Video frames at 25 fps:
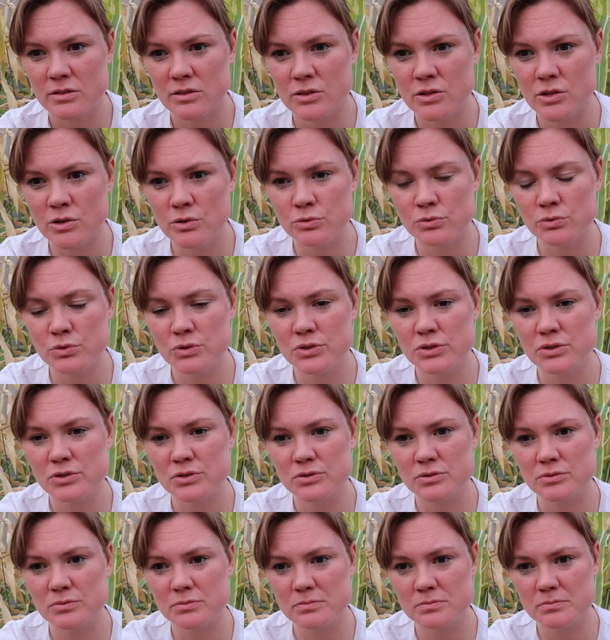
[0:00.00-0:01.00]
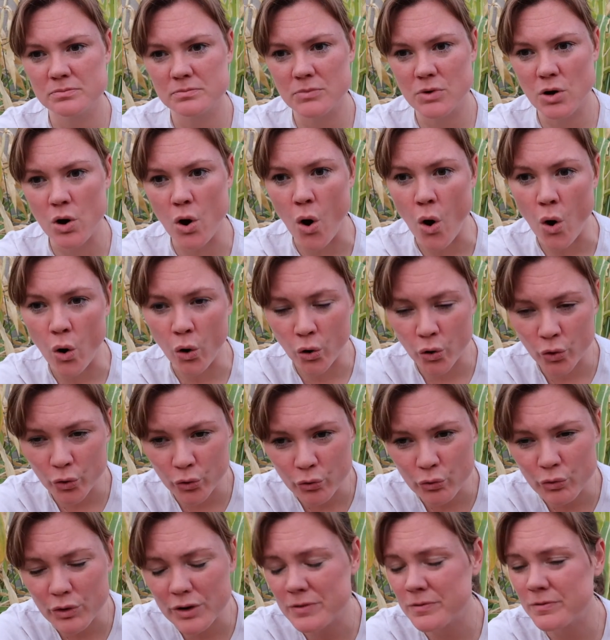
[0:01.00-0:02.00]
those
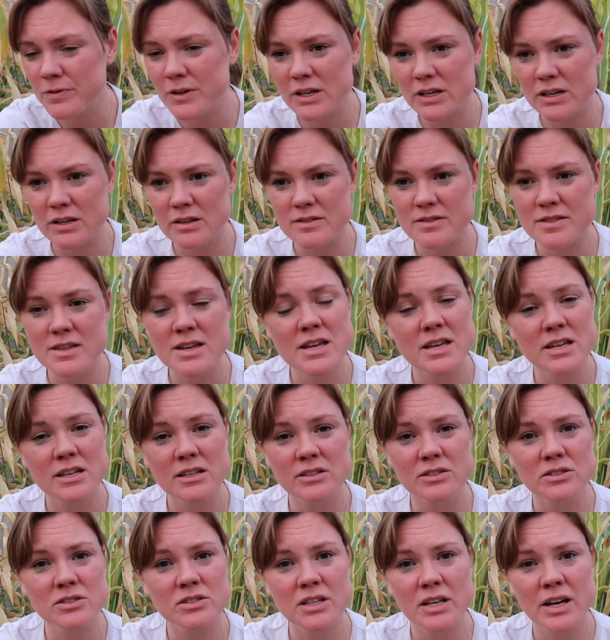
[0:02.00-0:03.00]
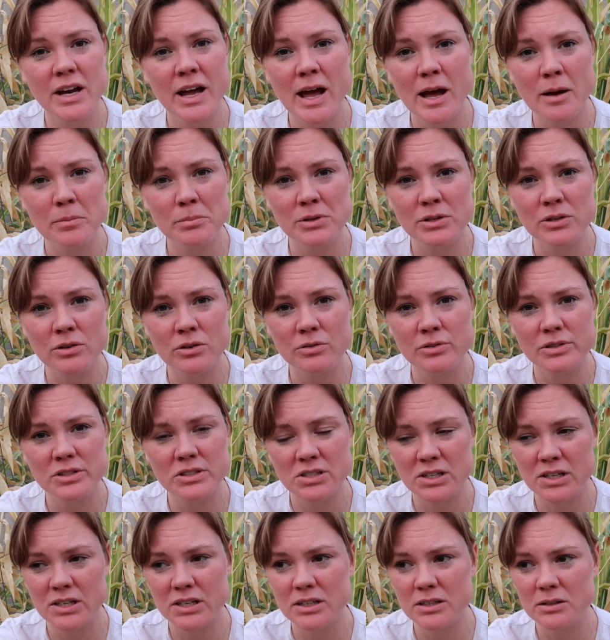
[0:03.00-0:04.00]
horrific things that happen all the
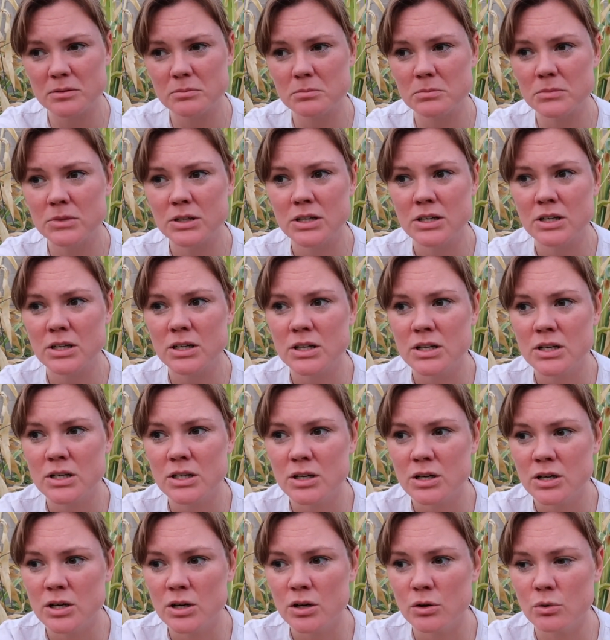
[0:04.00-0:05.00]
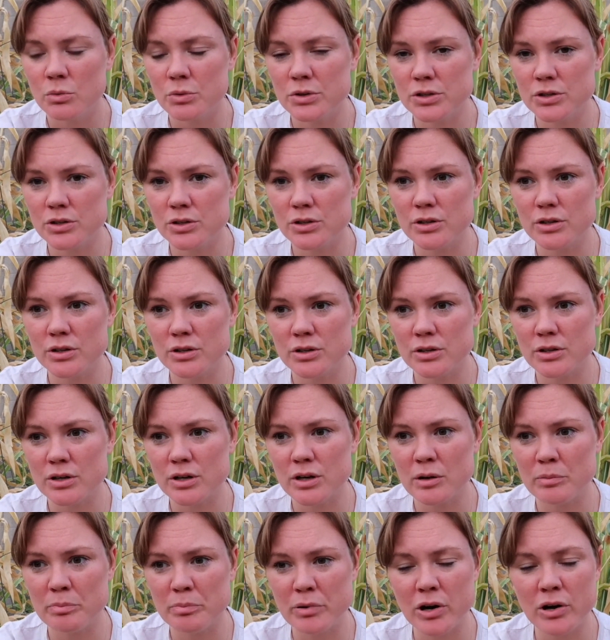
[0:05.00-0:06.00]
time, when you're
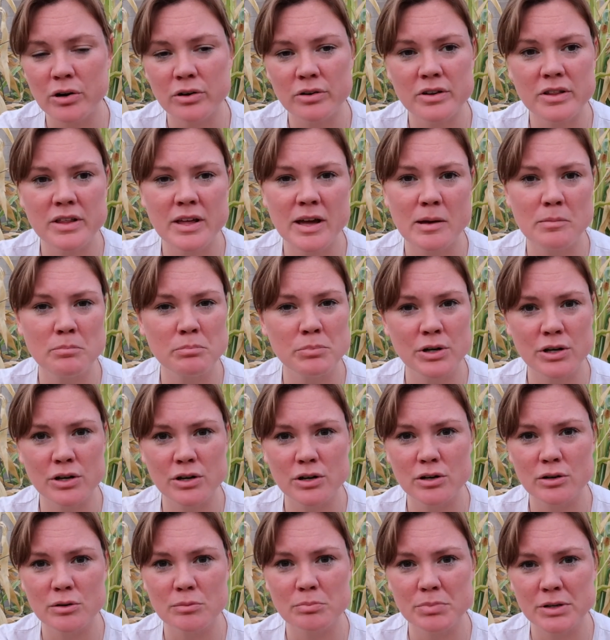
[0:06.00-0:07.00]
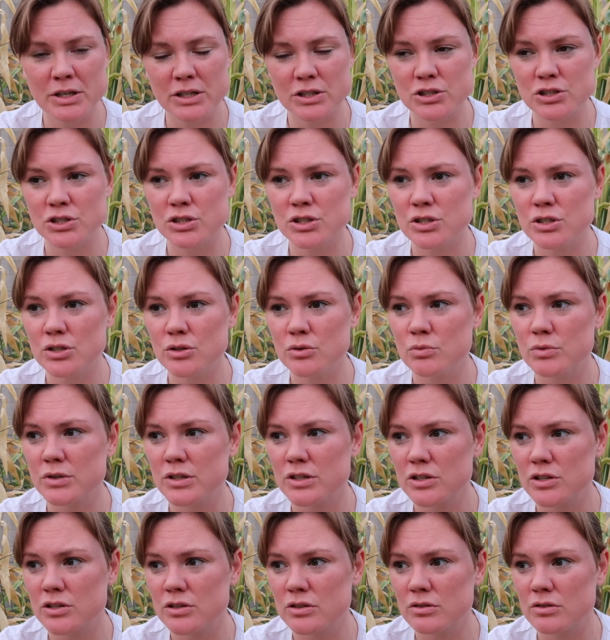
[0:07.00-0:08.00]
a part of that bigger picture,
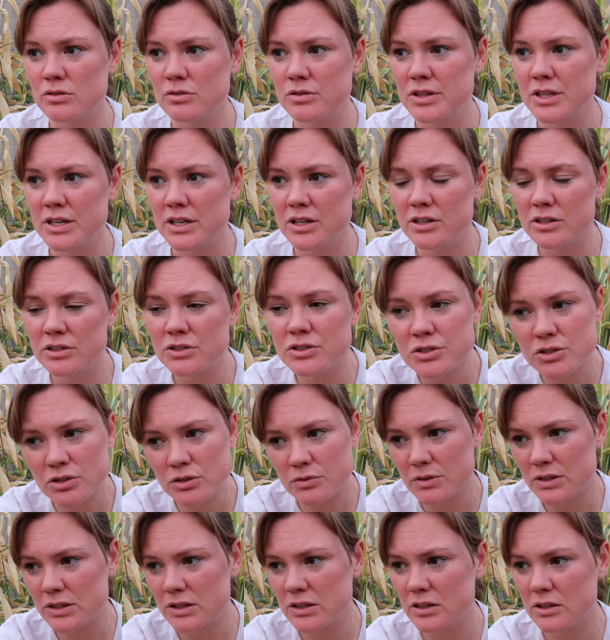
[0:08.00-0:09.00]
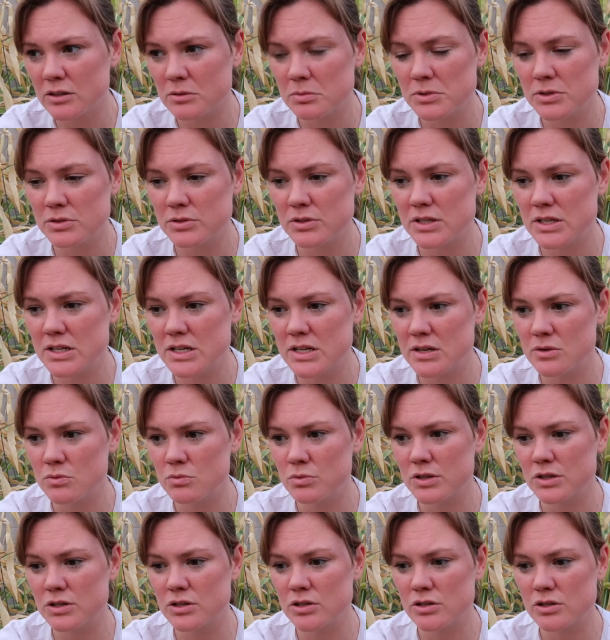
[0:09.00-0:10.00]
when you're there serving the community,
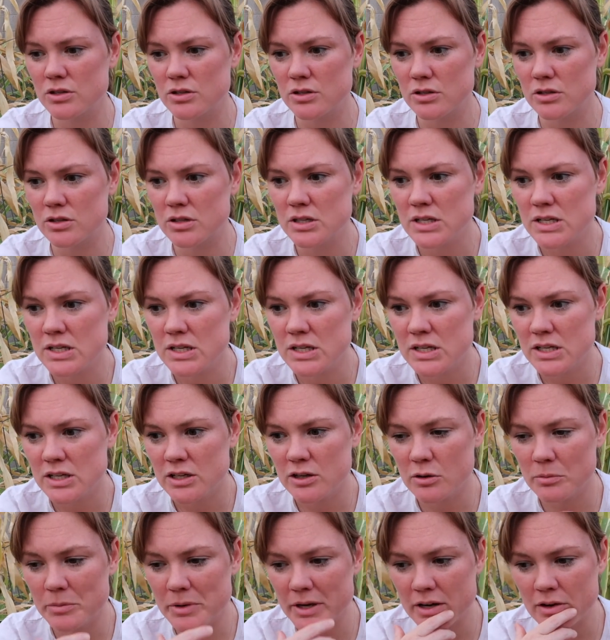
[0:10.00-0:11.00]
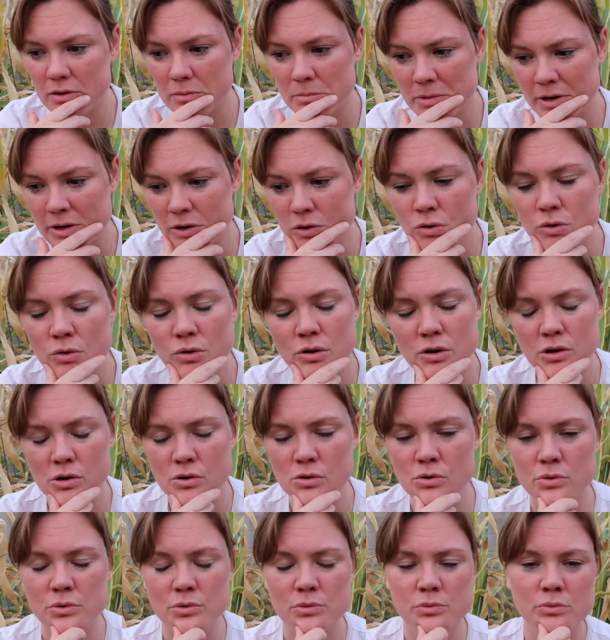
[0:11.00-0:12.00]
when you're, you know, my, my whole
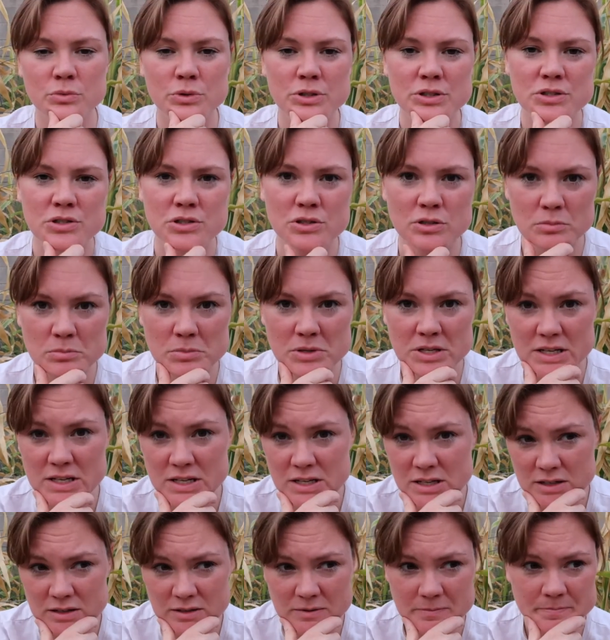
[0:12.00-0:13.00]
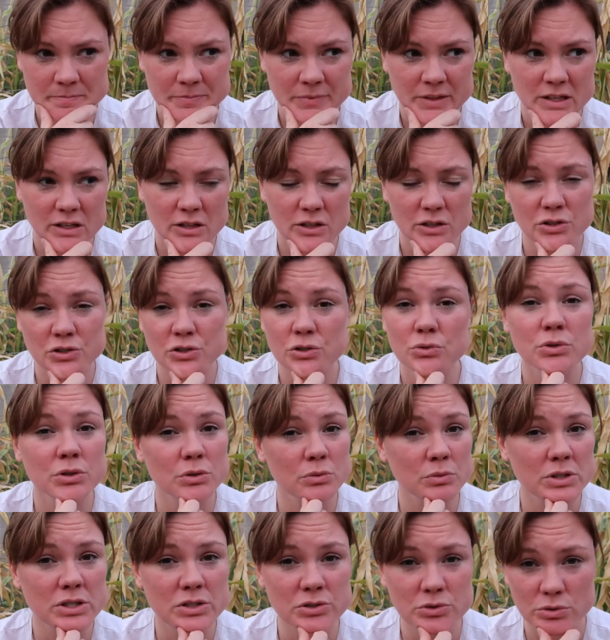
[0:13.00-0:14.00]
goal was to be a
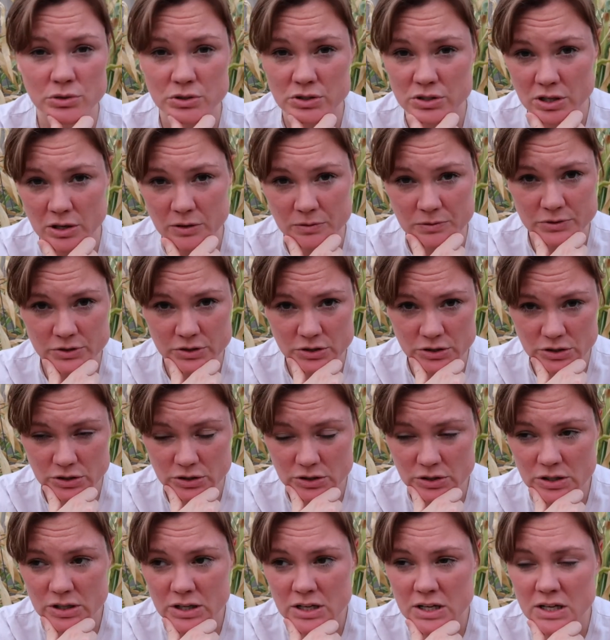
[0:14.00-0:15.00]
student resource officer.